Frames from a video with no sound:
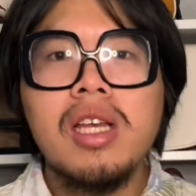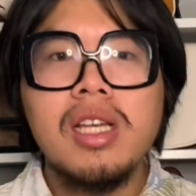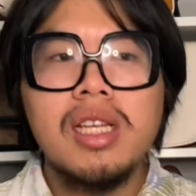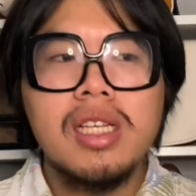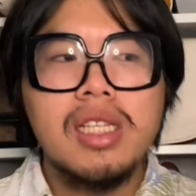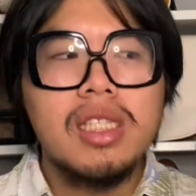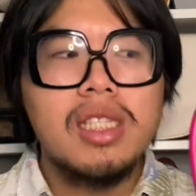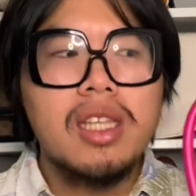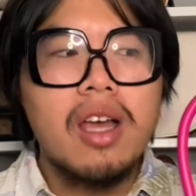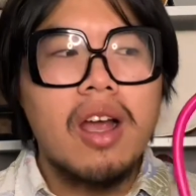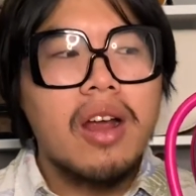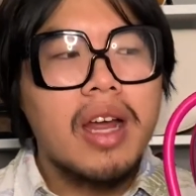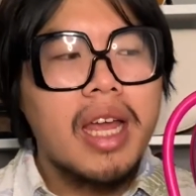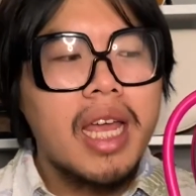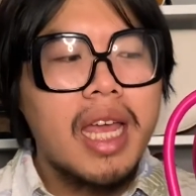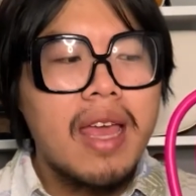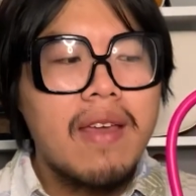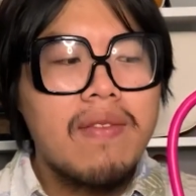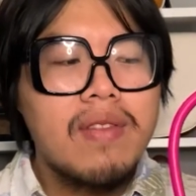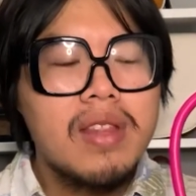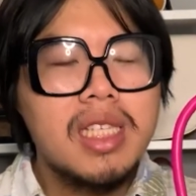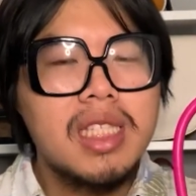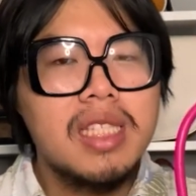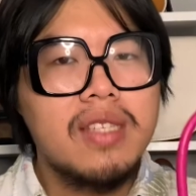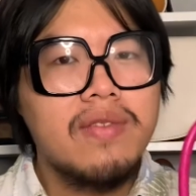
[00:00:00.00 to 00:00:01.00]
Sorry
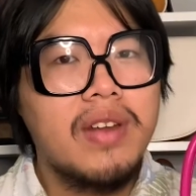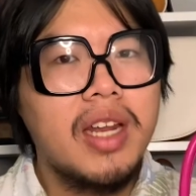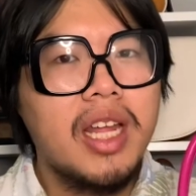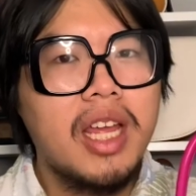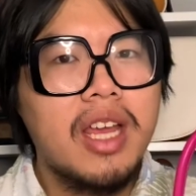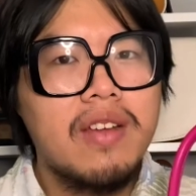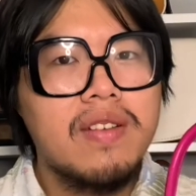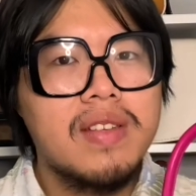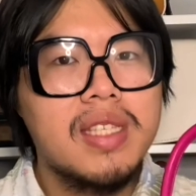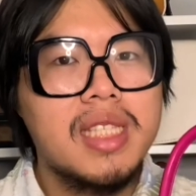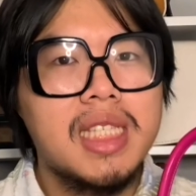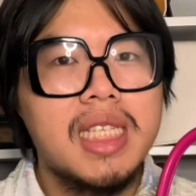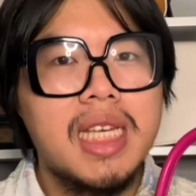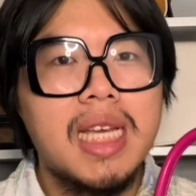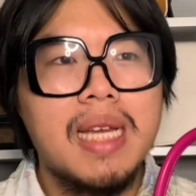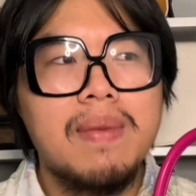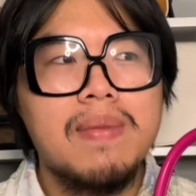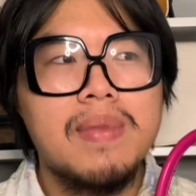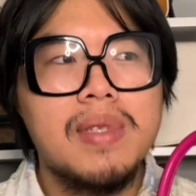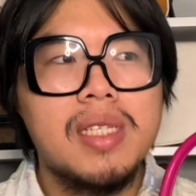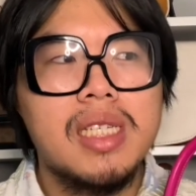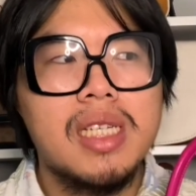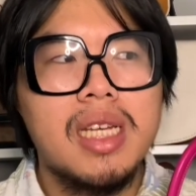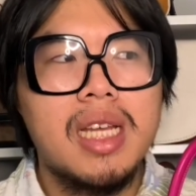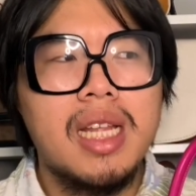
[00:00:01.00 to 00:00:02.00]
if this video
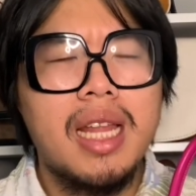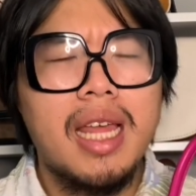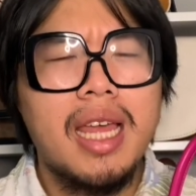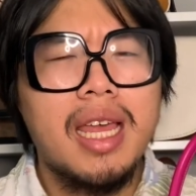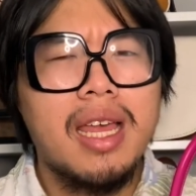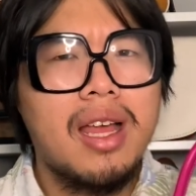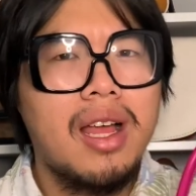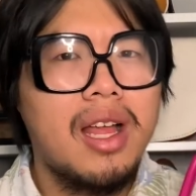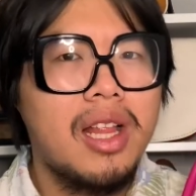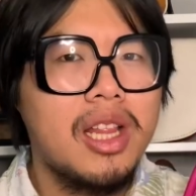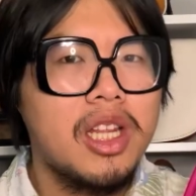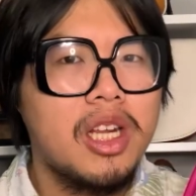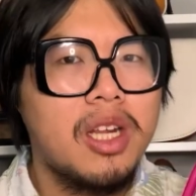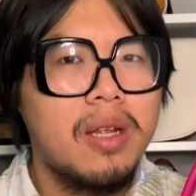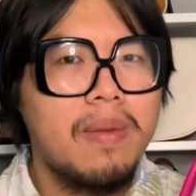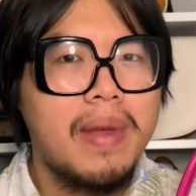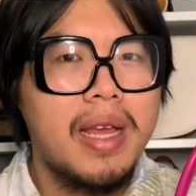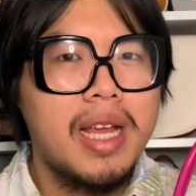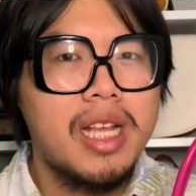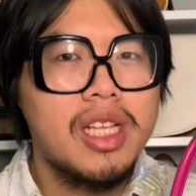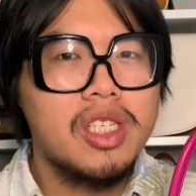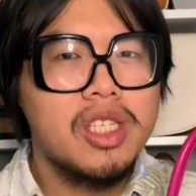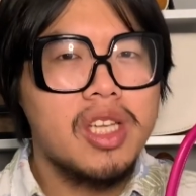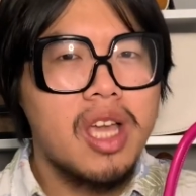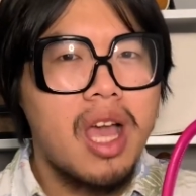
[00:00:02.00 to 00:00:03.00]
seemed like a little
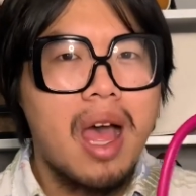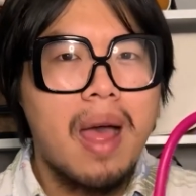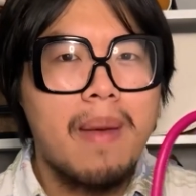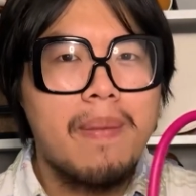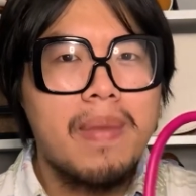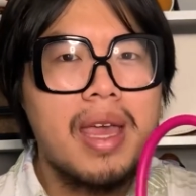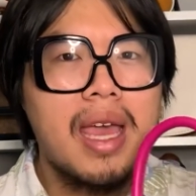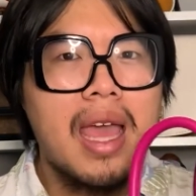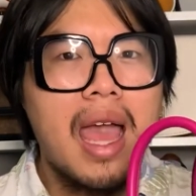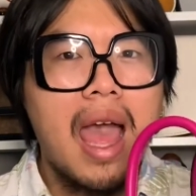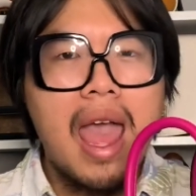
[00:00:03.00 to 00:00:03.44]
bit choppy.